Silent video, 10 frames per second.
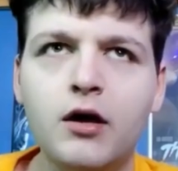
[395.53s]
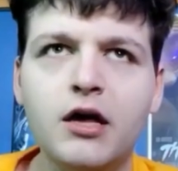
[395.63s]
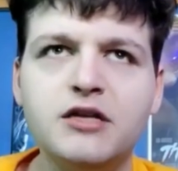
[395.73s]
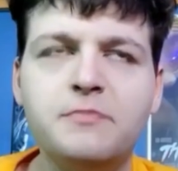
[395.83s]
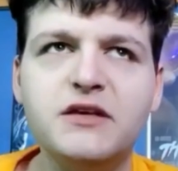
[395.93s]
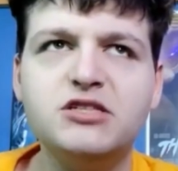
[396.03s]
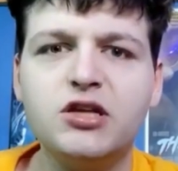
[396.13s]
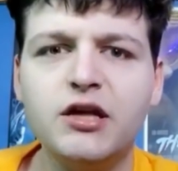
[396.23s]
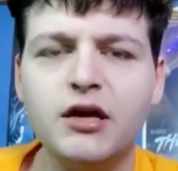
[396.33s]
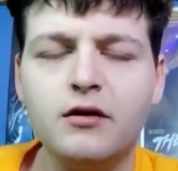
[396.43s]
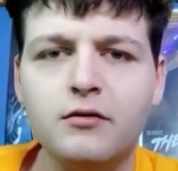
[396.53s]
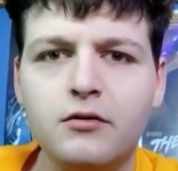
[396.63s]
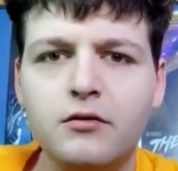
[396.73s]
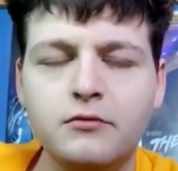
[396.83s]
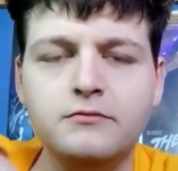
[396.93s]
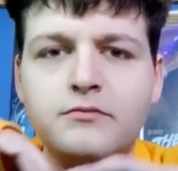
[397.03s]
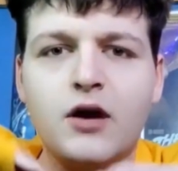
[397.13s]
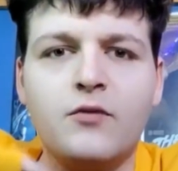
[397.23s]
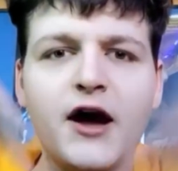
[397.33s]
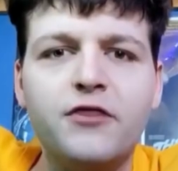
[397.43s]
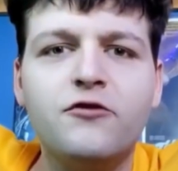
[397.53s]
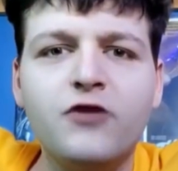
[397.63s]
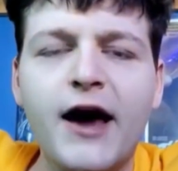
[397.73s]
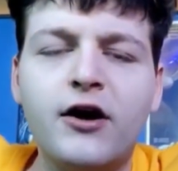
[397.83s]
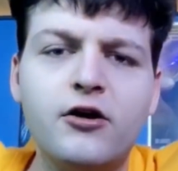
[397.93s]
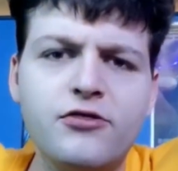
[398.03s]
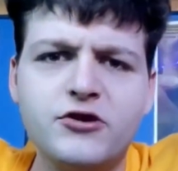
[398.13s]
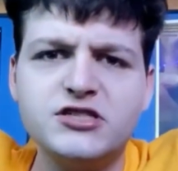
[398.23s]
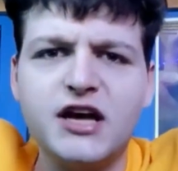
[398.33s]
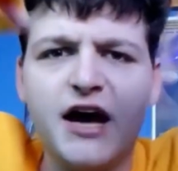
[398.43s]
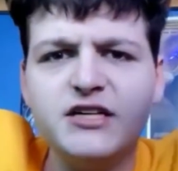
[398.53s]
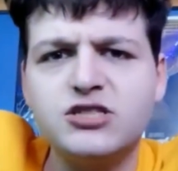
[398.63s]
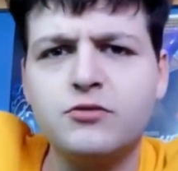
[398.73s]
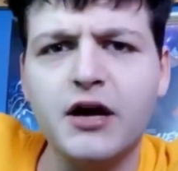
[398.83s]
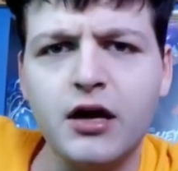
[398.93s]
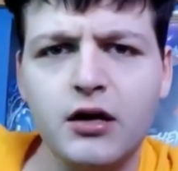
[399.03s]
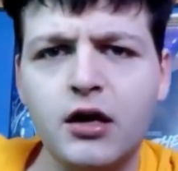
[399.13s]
It's basically around the flat earth, there's an ice ring.